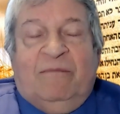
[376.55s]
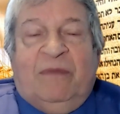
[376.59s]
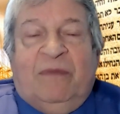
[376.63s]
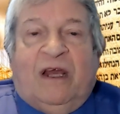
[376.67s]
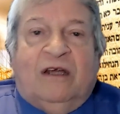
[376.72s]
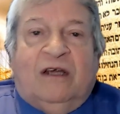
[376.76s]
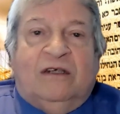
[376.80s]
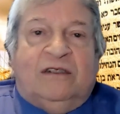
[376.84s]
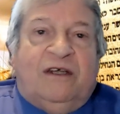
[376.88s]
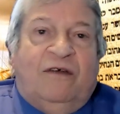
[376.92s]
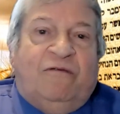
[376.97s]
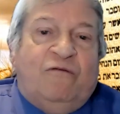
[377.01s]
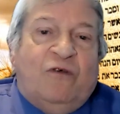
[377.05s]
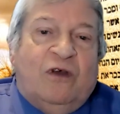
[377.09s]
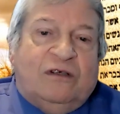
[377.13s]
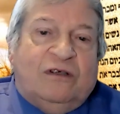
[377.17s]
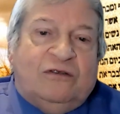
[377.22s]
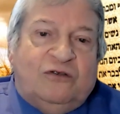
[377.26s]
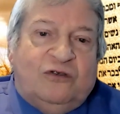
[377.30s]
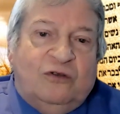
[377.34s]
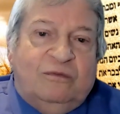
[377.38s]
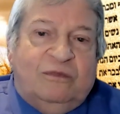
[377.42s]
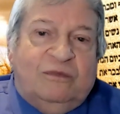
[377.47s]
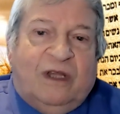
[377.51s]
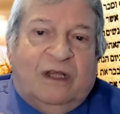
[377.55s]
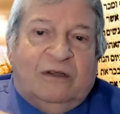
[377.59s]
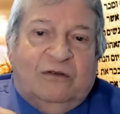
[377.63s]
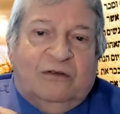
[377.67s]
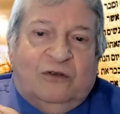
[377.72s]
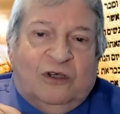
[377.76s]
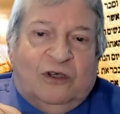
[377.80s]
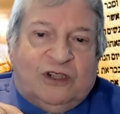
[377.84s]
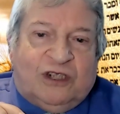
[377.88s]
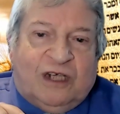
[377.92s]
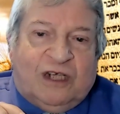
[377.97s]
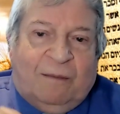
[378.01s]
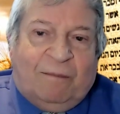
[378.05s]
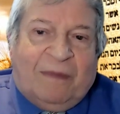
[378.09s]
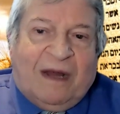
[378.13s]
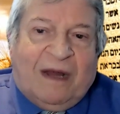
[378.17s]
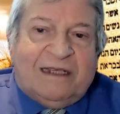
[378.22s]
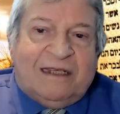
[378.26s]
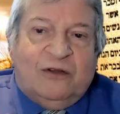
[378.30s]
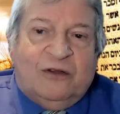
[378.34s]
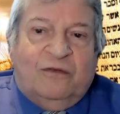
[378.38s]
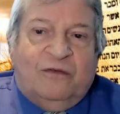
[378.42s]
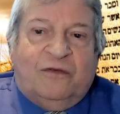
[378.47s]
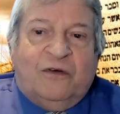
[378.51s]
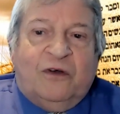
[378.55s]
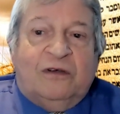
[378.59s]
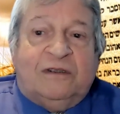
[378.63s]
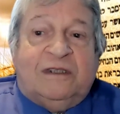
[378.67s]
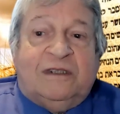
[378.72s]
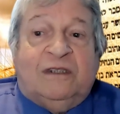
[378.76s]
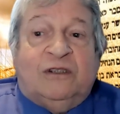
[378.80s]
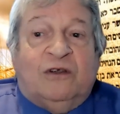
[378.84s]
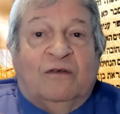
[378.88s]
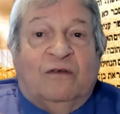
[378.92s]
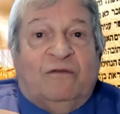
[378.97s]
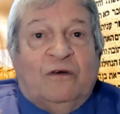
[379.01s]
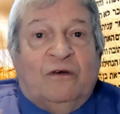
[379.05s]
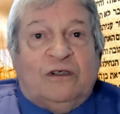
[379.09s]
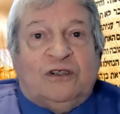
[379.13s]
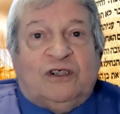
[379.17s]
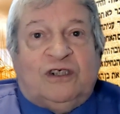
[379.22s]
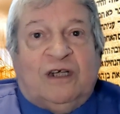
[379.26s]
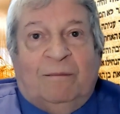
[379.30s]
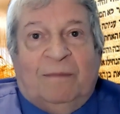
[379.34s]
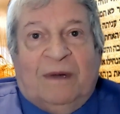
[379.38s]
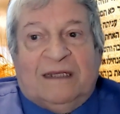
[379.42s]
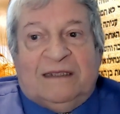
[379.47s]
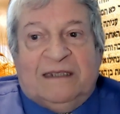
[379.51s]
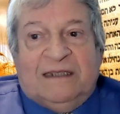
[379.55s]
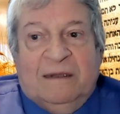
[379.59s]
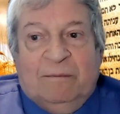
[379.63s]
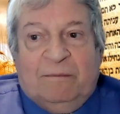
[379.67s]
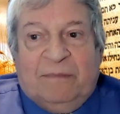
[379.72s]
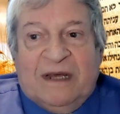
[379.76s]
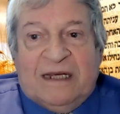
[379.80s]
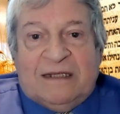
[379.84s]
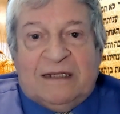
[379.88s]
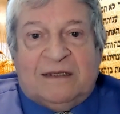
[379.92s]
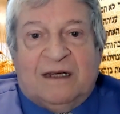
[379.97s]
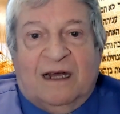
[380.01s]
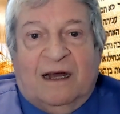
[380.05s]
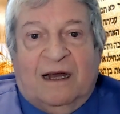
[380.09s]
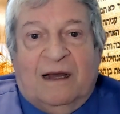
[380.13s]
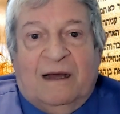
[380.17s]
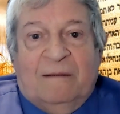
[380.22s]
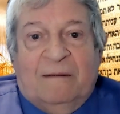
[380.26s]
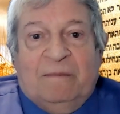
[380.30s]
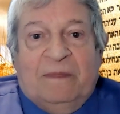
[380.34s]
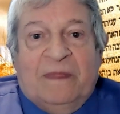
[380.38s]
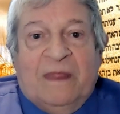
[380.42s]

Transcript: because if you assume that the Shabbat in the verse is the first Shabbat in Pesach,